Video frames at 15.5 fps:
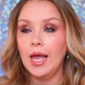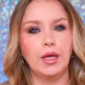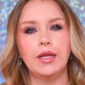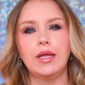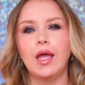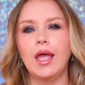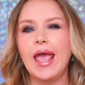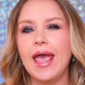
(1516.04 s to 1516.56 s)

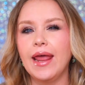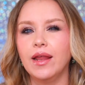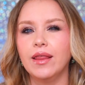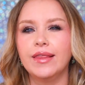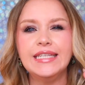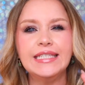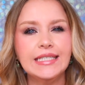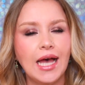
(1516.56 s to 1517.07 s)
and I
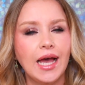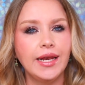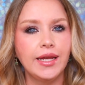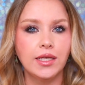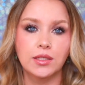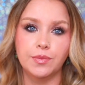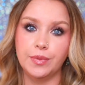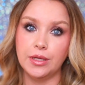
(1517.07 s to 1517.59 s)
added the
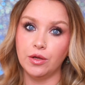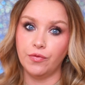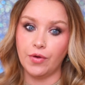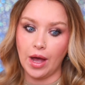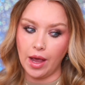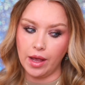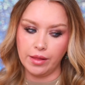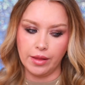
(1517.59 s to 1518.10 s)
tiniest bit of
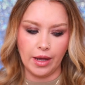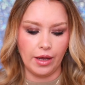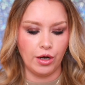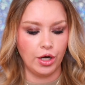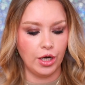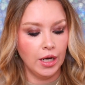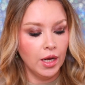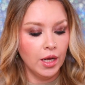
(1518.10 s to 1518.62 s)

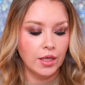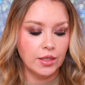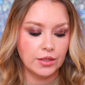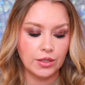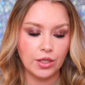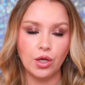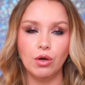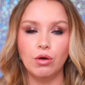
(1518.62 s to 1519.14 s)
highlighter.
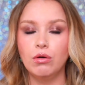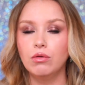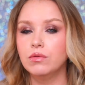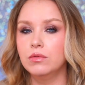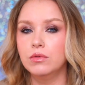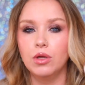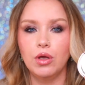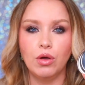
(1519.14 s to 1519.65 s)
So
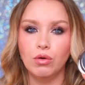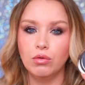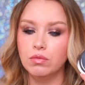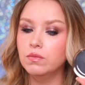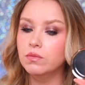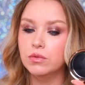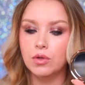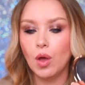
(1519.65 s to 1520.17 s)
no
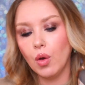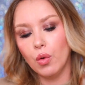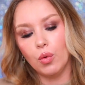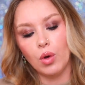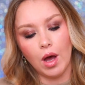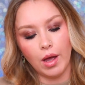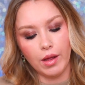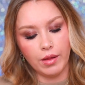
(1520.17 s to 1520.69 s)

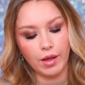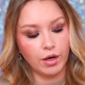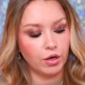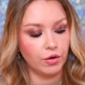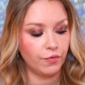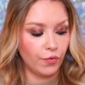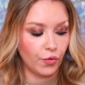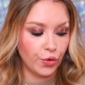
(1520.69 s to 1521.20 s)

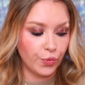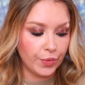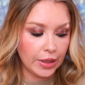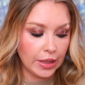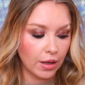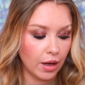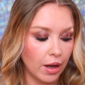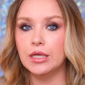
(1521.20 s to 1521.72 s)
highlighter for
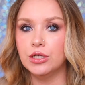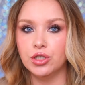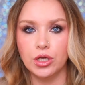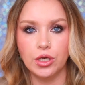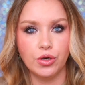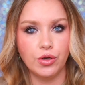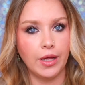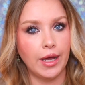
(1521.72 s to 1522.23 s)
me. In
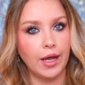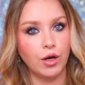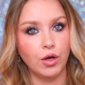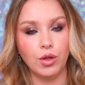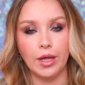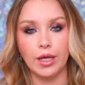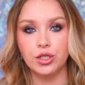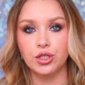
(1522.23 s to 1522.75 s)
general, I
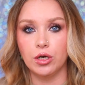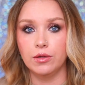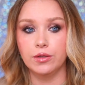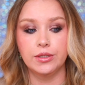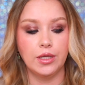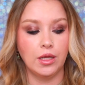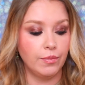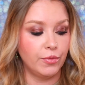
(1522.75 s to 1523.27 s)
don't like
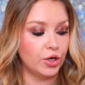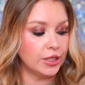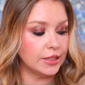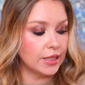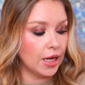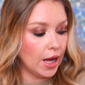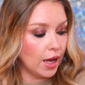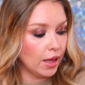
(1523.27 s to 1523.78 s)
Charlotte
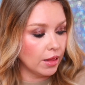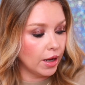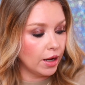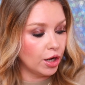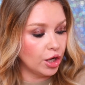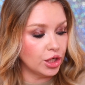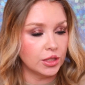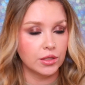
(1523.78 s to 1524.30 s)
Tilbury's
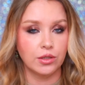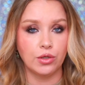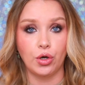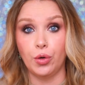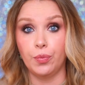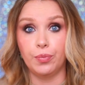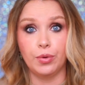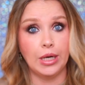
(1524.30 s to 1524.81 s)
highlighters,
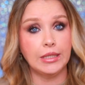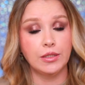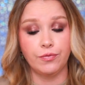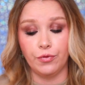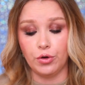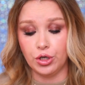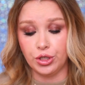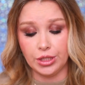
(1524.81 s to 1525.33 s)
her
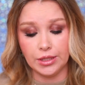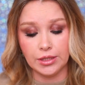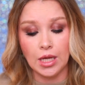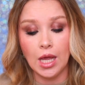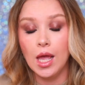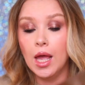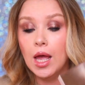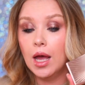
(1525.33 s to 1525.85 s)
pressed versions.
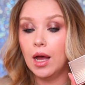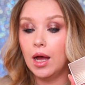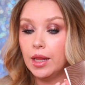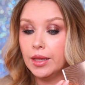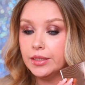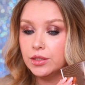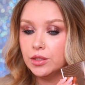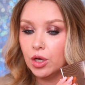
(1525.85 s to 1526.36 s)

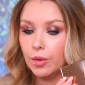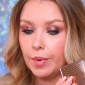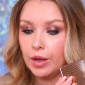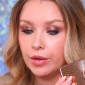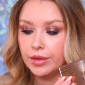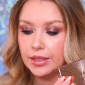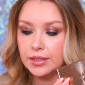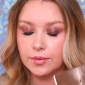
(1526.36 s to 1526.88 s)
Let's talk
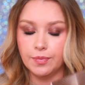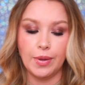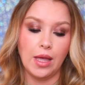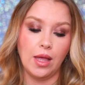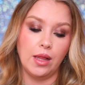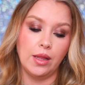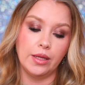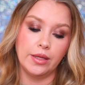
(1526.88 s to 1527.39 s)
about this
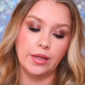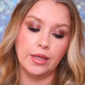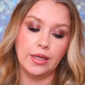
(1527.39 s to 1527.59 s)
palette.